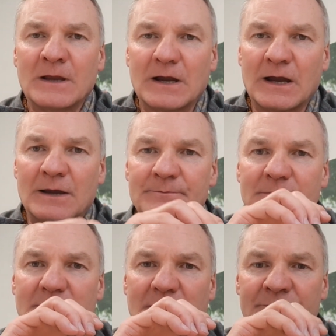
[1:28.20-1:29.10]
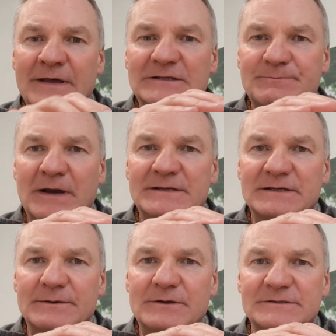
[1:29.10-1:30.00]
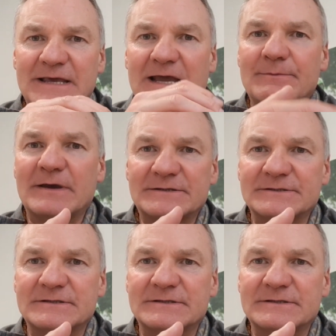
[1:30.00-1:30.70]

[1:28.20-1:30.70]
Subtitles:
And that's basically because the ABS